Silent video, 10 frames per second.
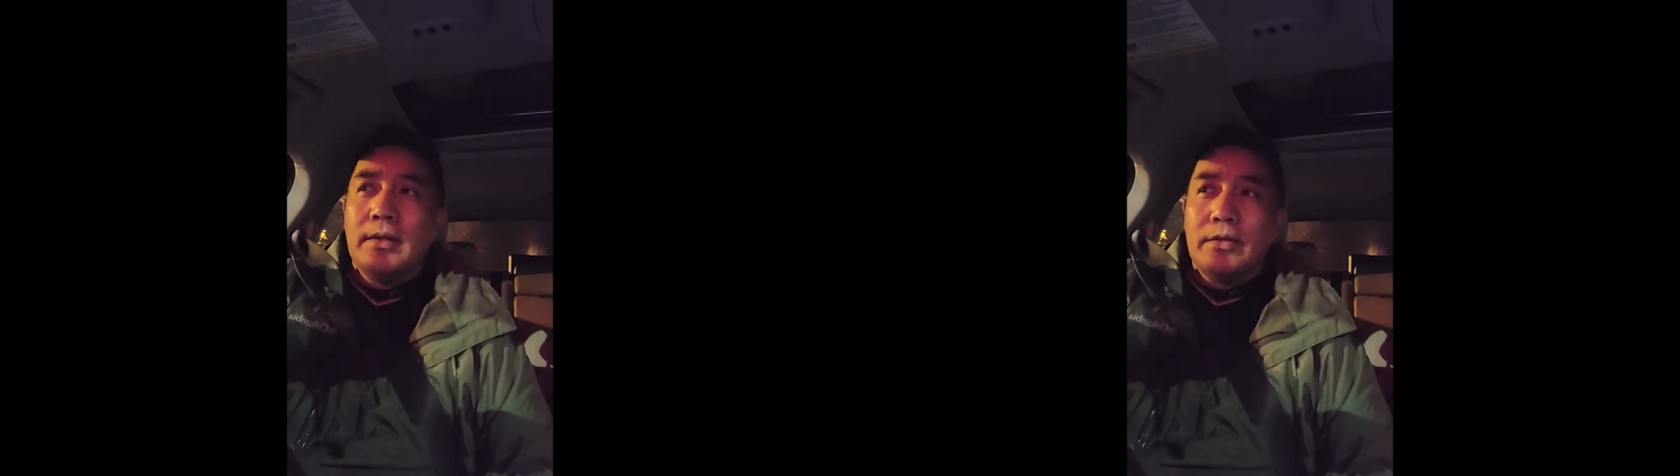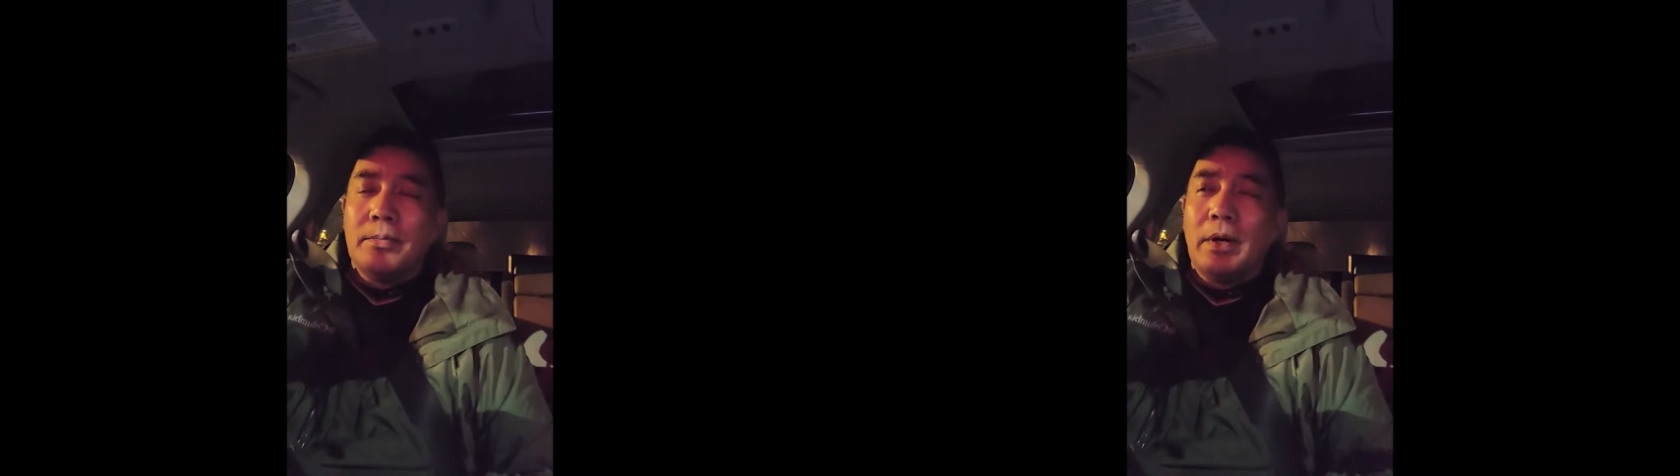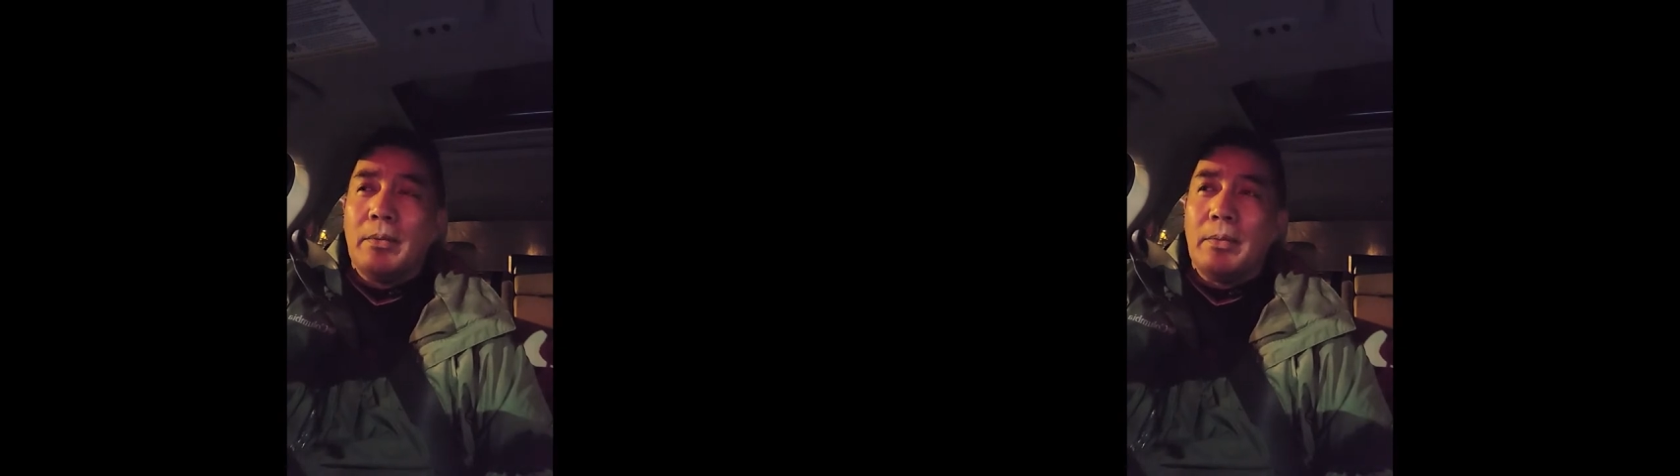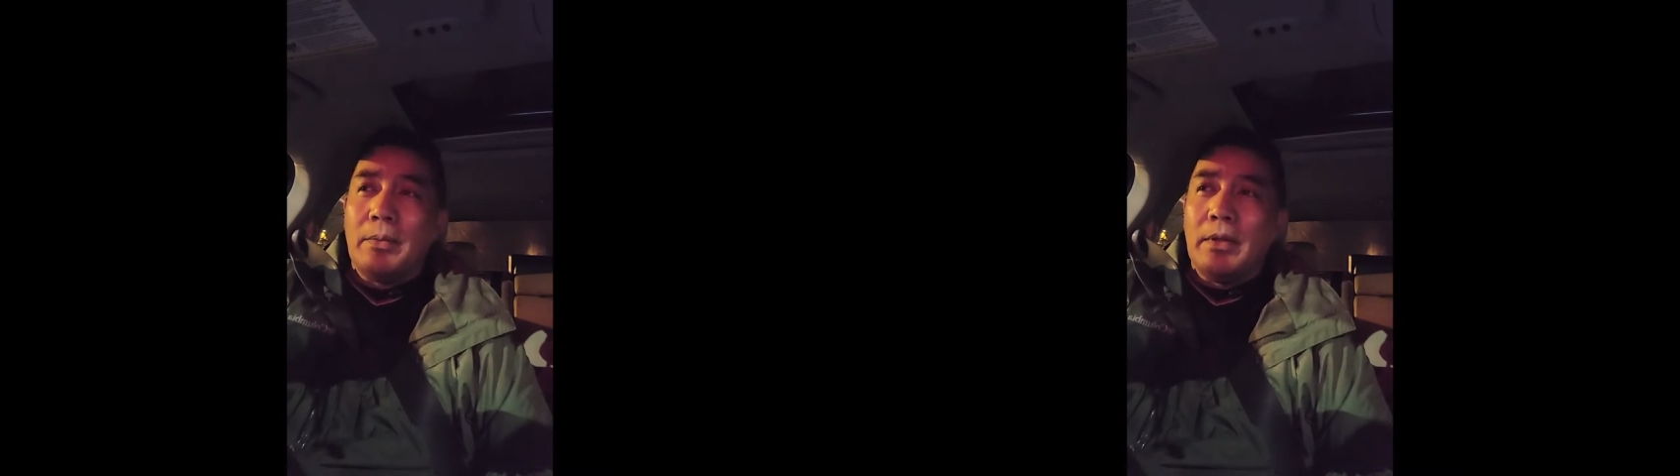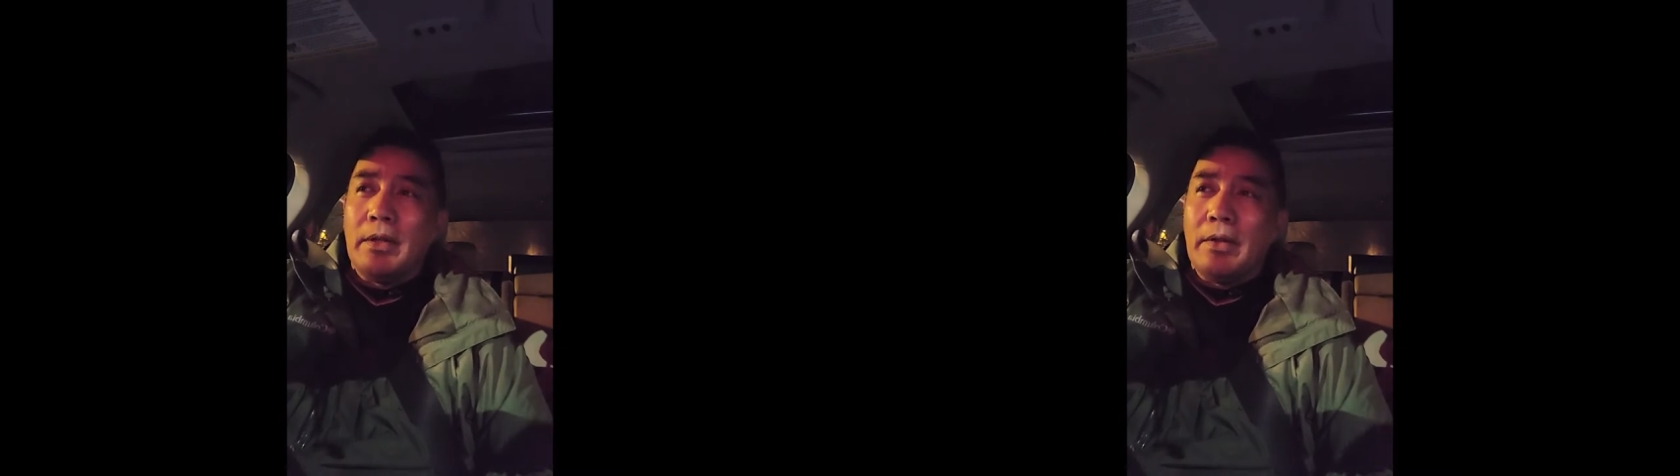there's
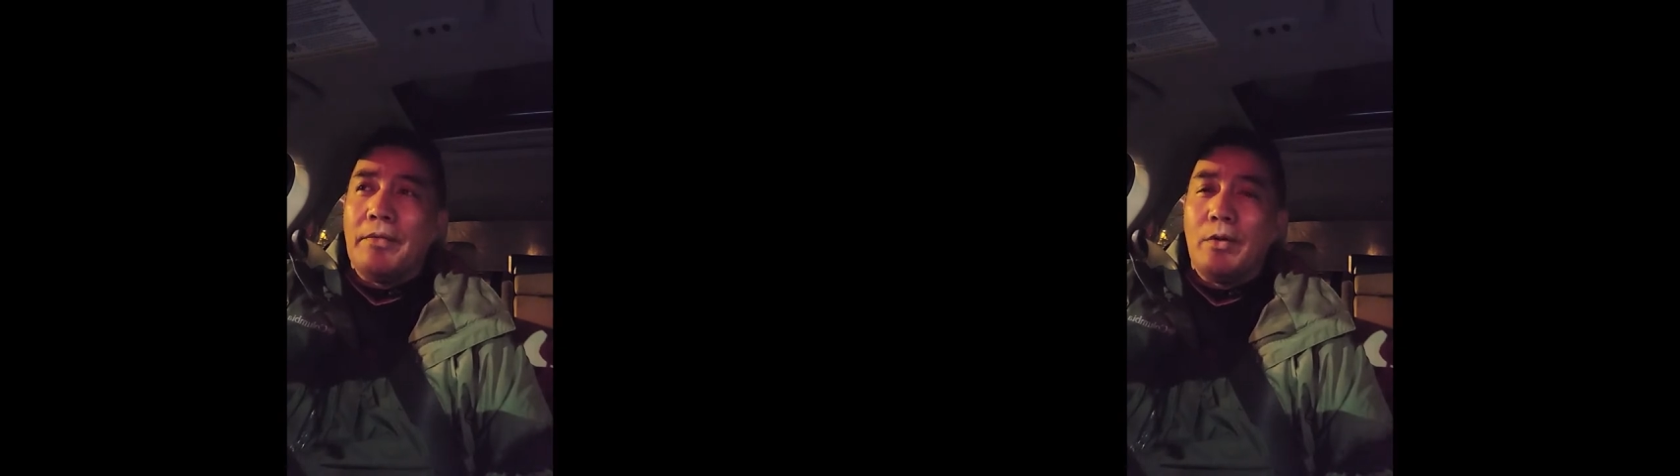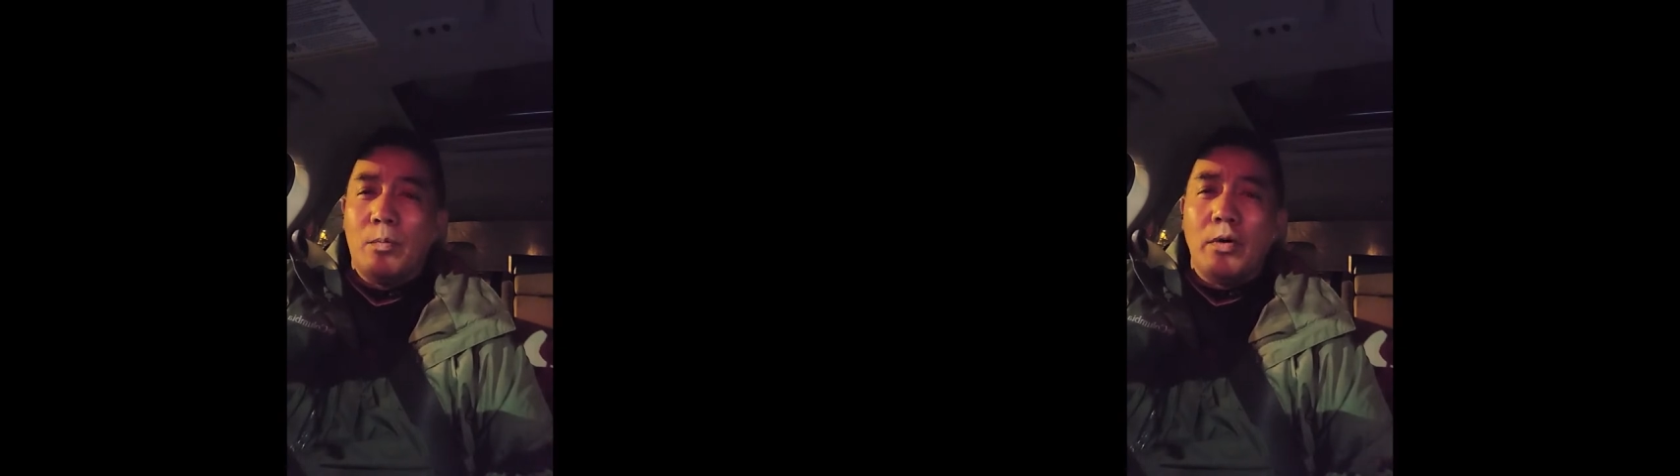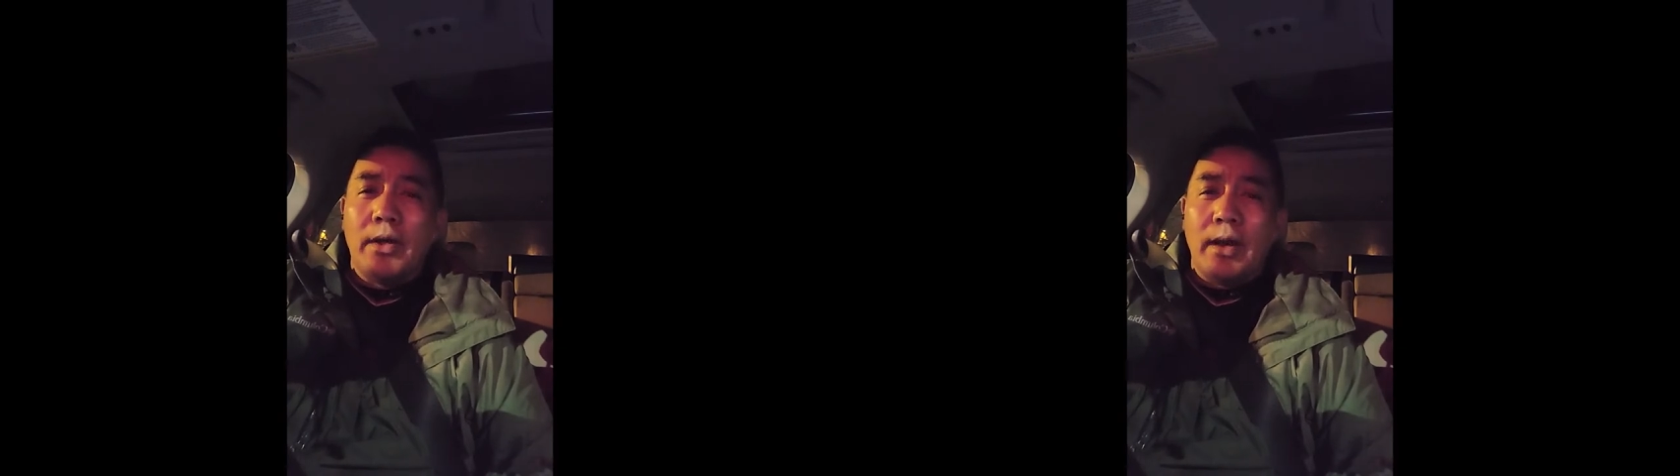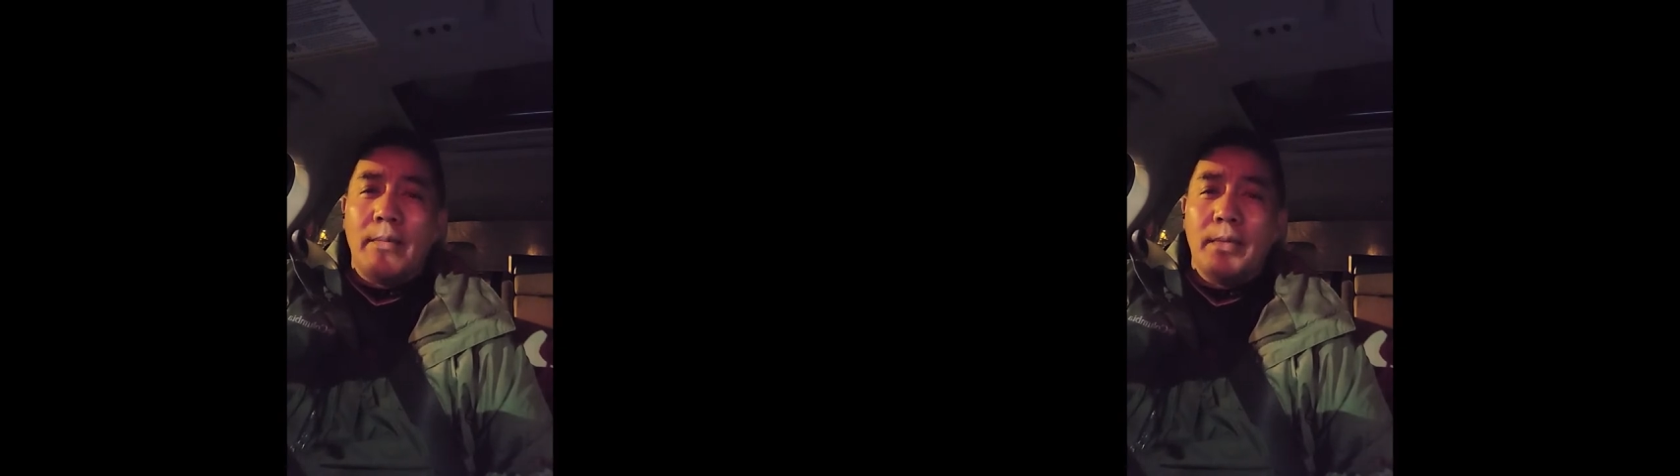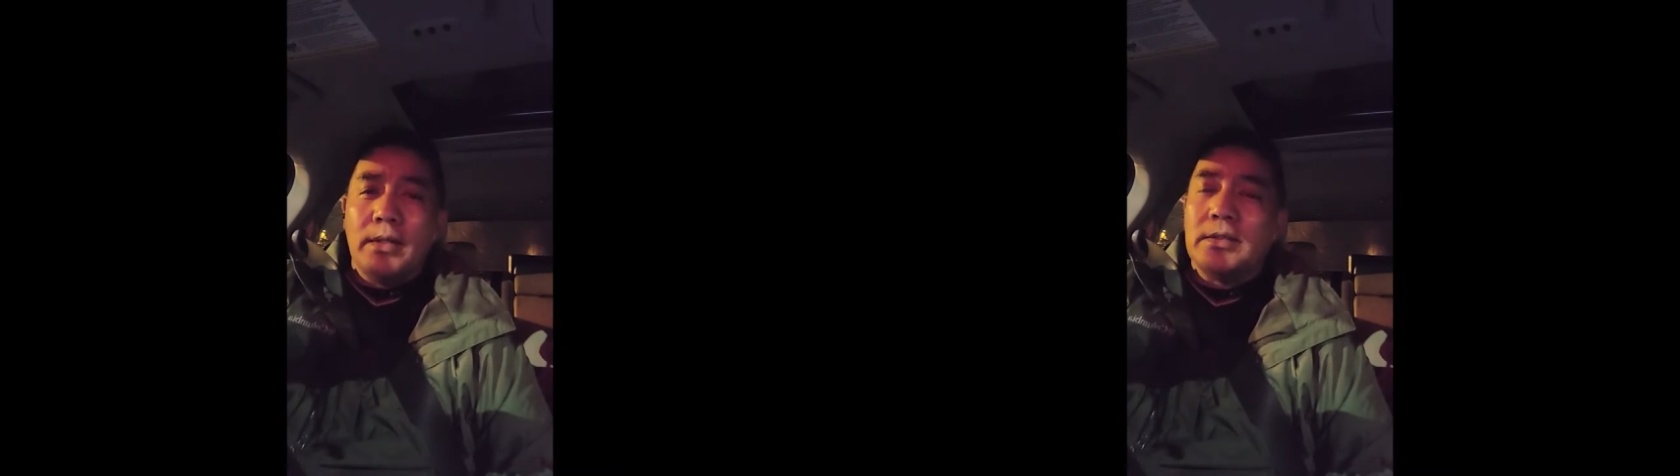probably a, a, few more that
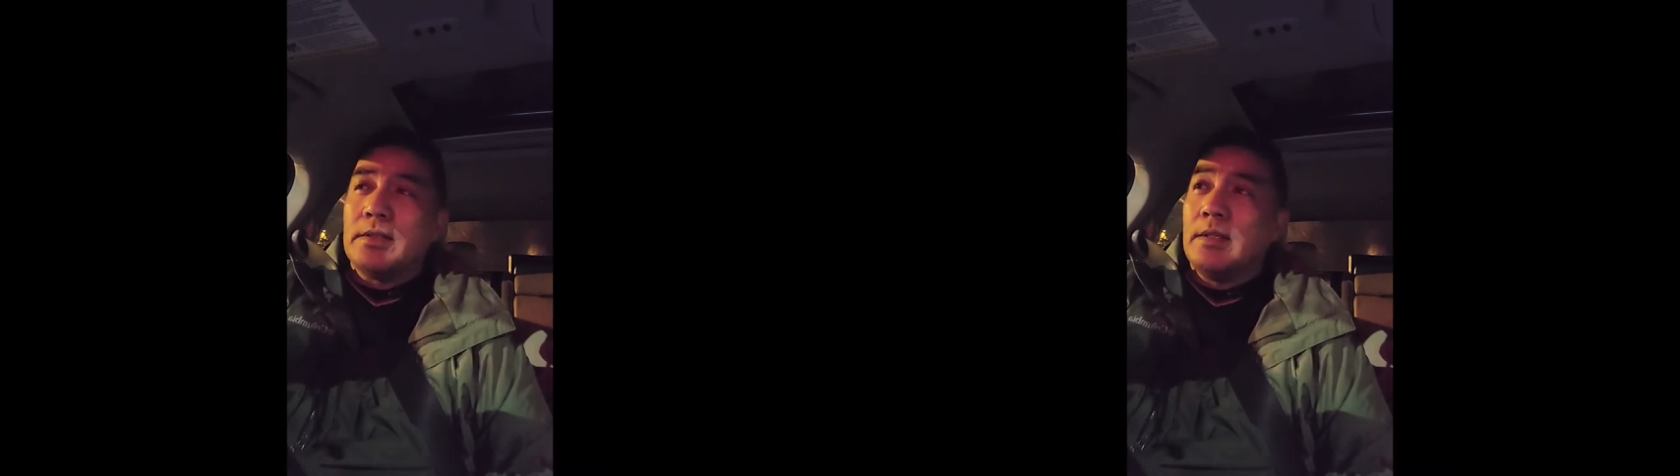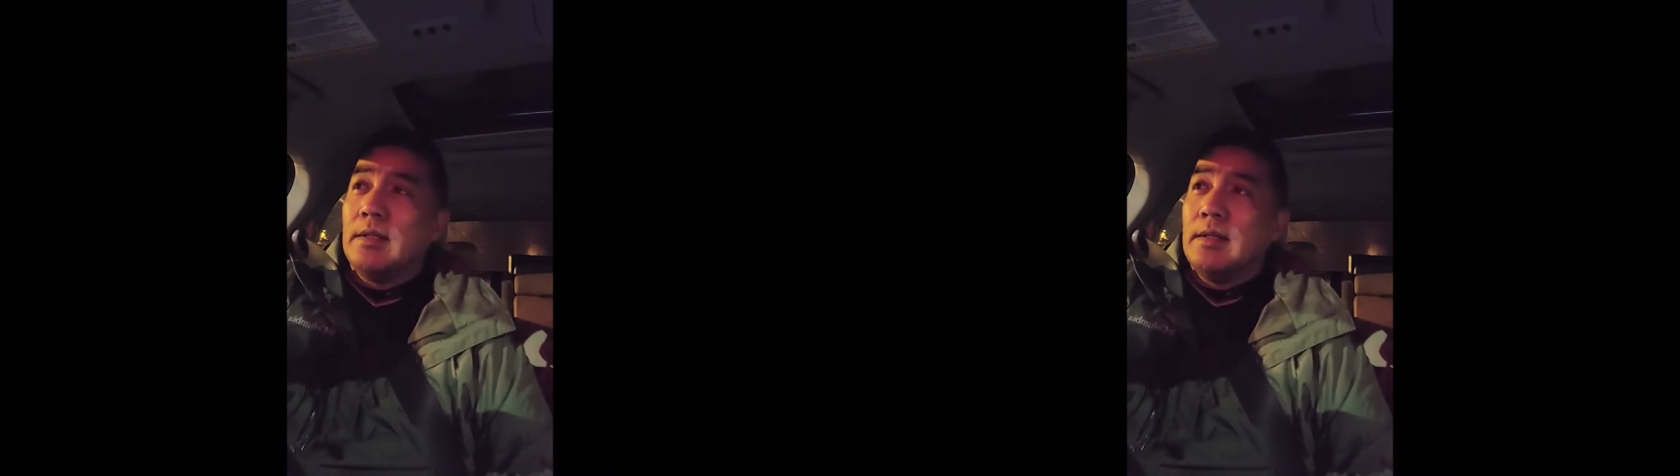I missed.